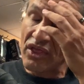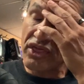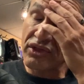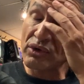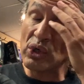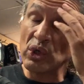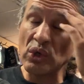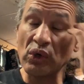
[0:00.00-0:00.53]

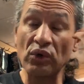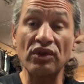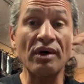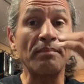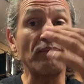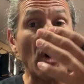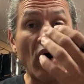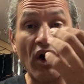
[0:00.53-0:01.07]
through the
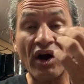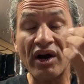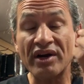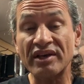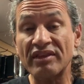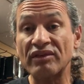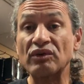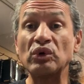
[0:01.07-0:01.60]
bar,
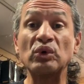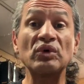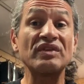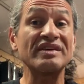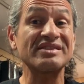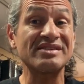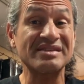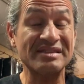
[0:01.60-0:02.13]
through
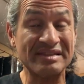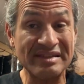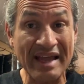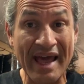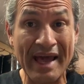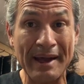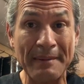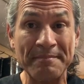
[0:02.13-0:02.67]
the
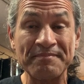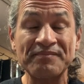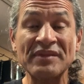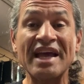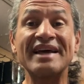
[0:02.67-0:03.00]
stem.